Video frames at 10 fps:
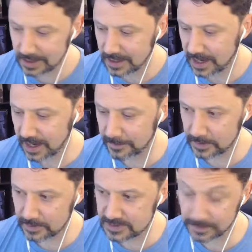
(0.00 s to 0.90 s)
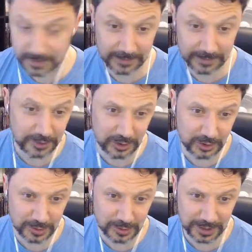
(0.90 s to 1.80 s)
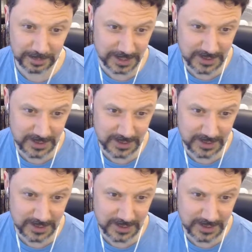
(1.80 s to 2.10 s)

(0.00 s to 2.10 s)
um, some kind of really cool looking muscle